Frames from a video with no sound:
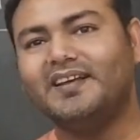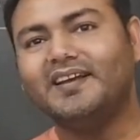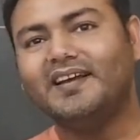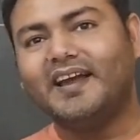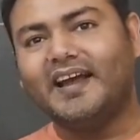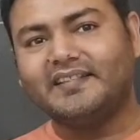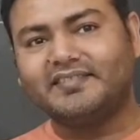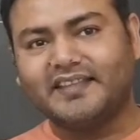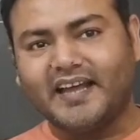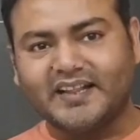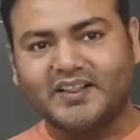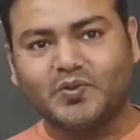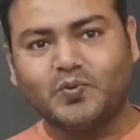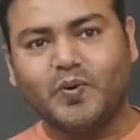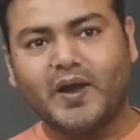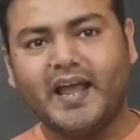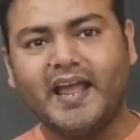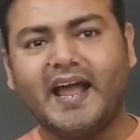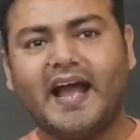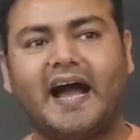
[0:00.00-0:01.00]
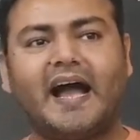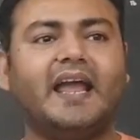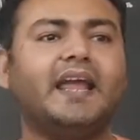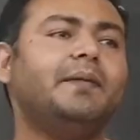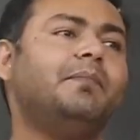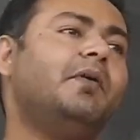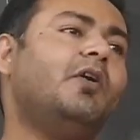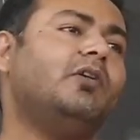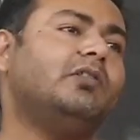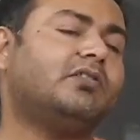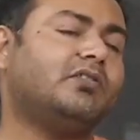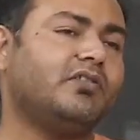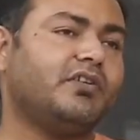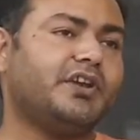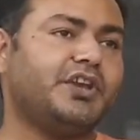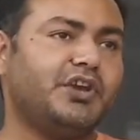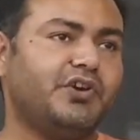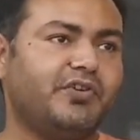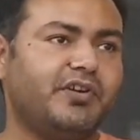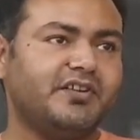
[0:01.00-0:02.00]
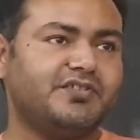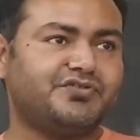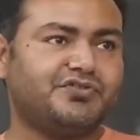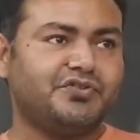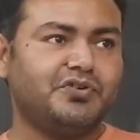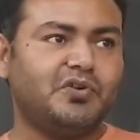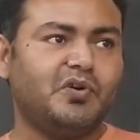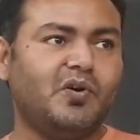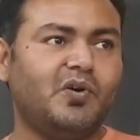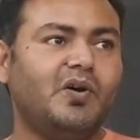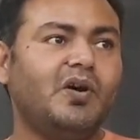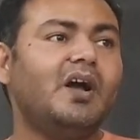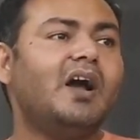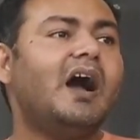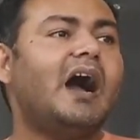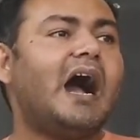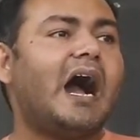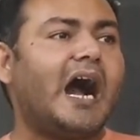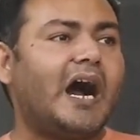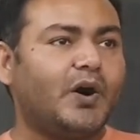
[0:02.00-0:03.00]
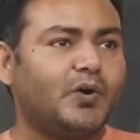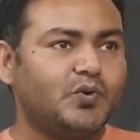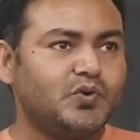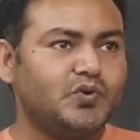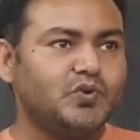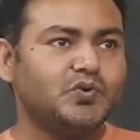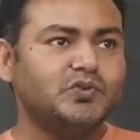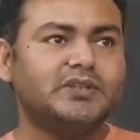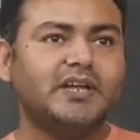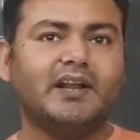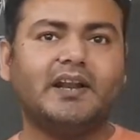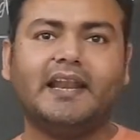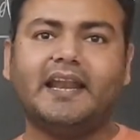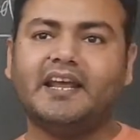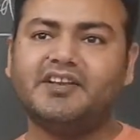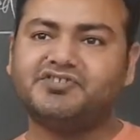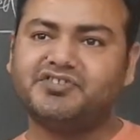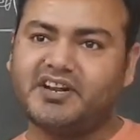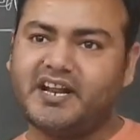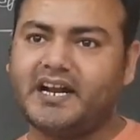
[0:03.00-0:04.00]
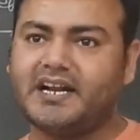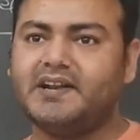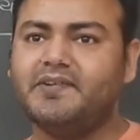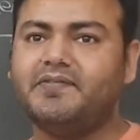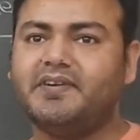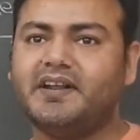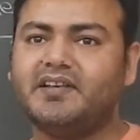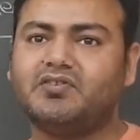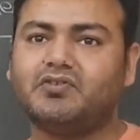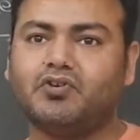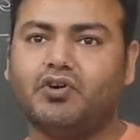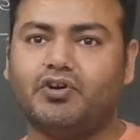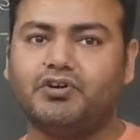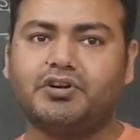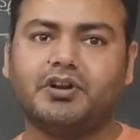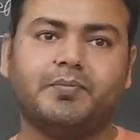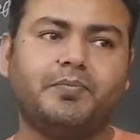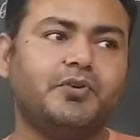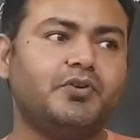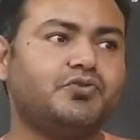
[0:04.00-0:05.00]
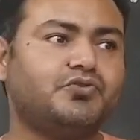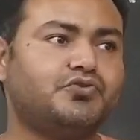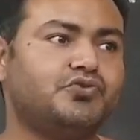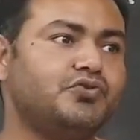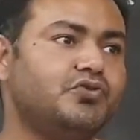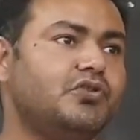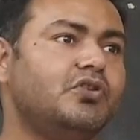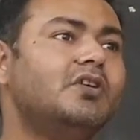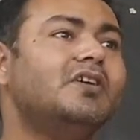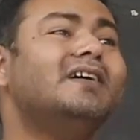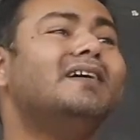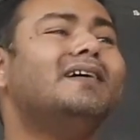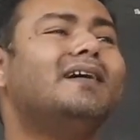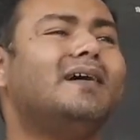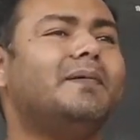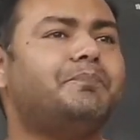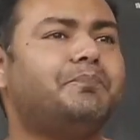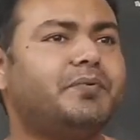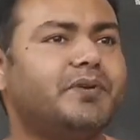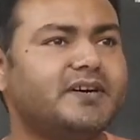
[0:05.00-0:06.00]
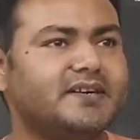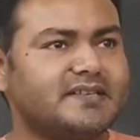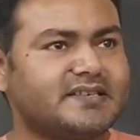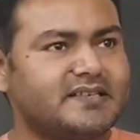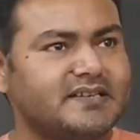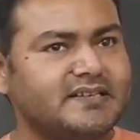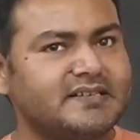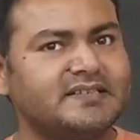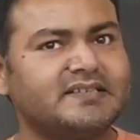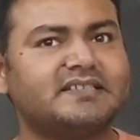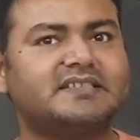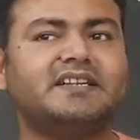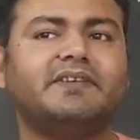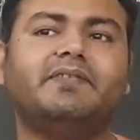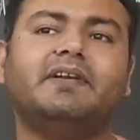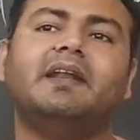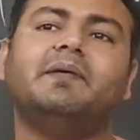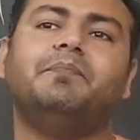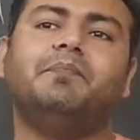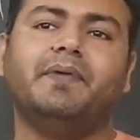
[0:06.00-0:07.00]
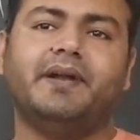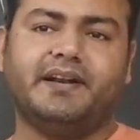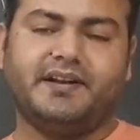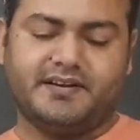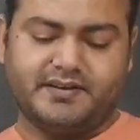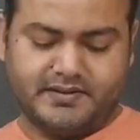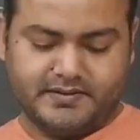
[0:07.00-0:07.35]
and that's why I'm also curious to know how do the leisure activities contribute to a person's development.